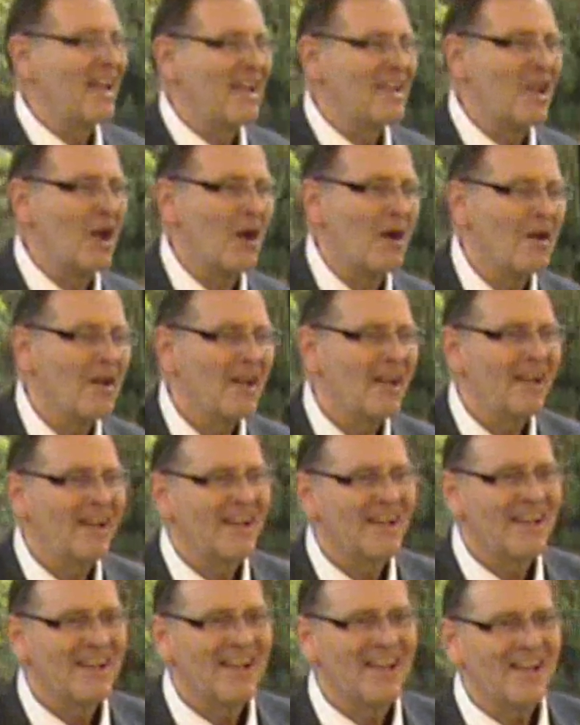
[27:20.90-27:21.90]
You know,
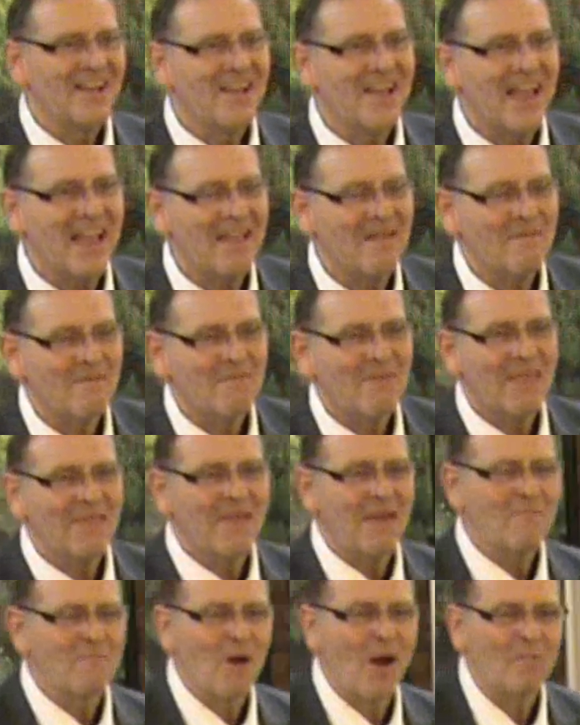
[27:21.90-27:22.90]
they,
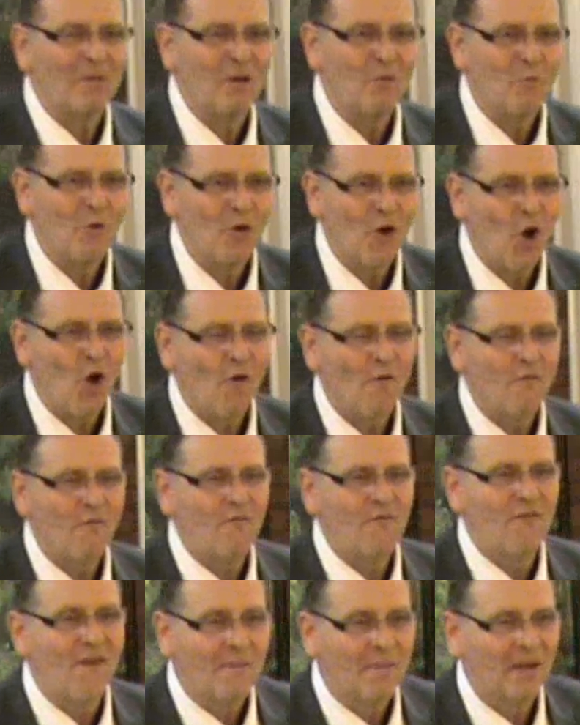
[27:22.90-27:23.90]
they probably were all
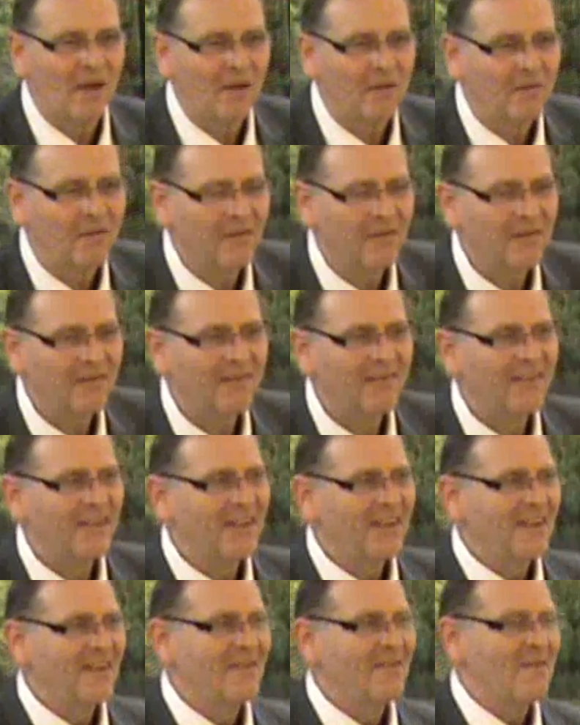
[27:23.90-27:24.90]
feminine.
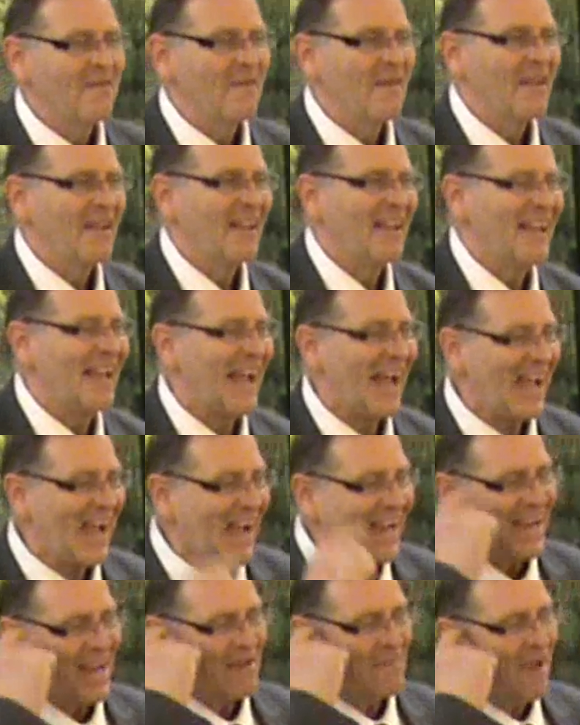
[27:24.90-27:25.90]

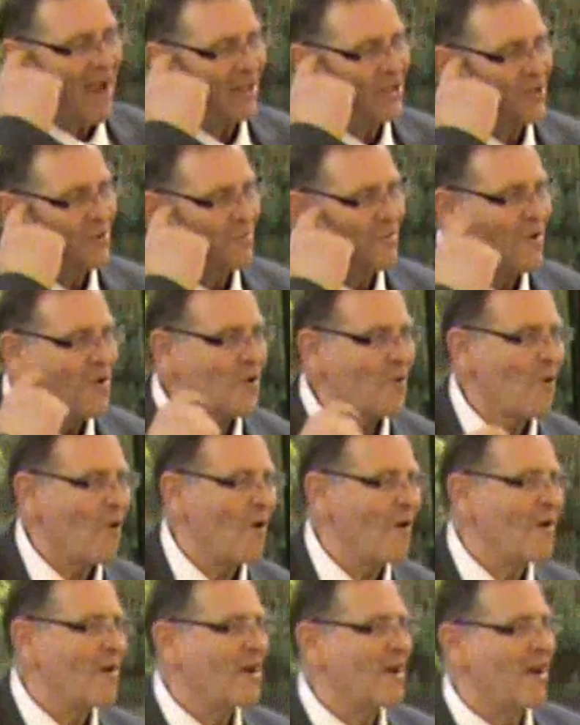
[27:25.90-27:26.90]
I, I can imagine.
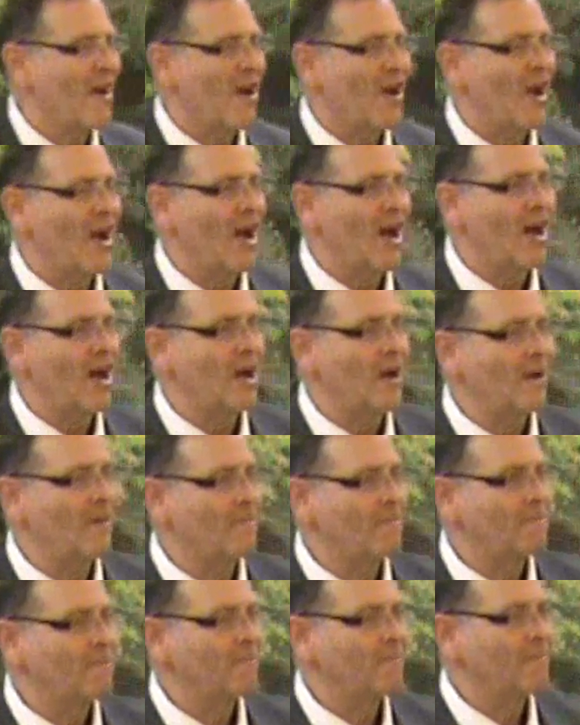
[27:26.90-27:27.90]

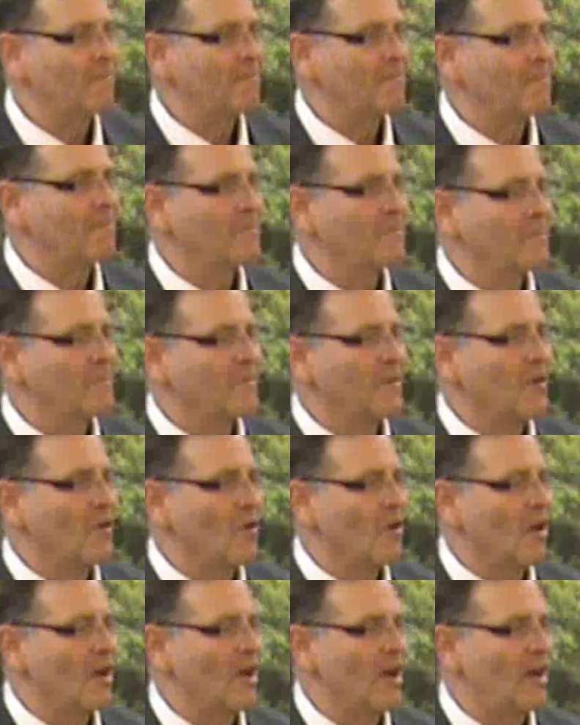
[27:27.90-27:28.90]
Uh,
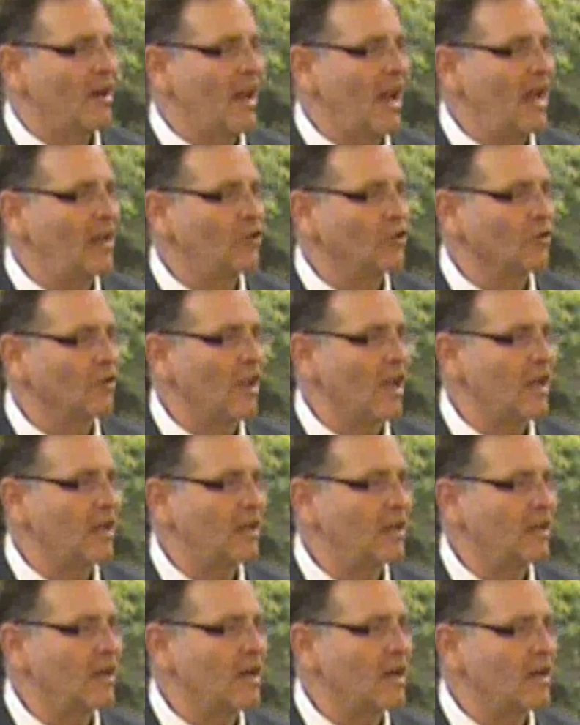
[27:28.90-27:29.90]
an angel
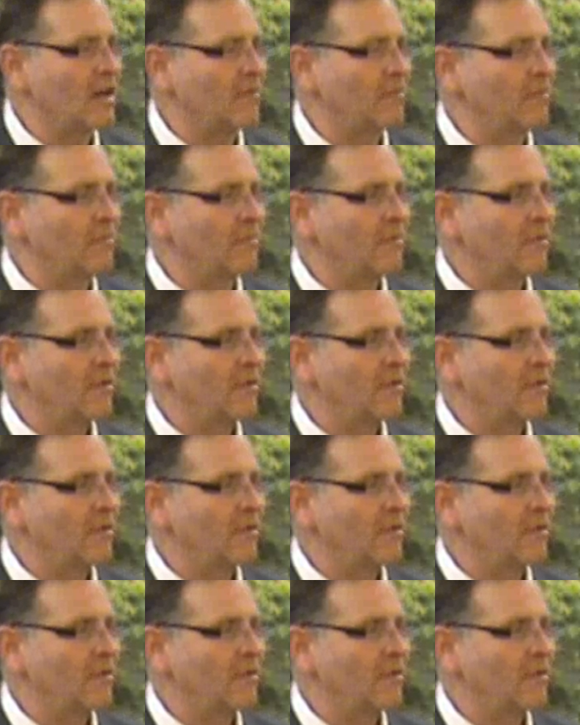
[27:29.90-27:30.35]
like, um,